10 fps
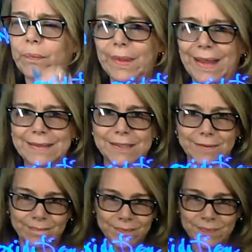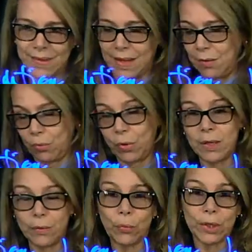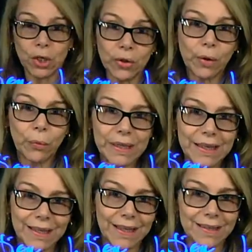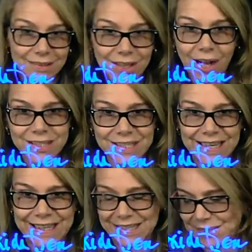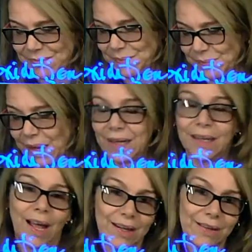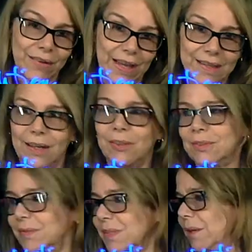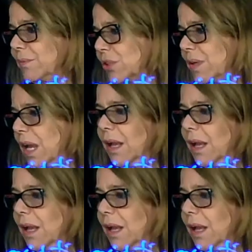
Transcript: That. We know that we can get intoxicated by a lot of ethanol consumption.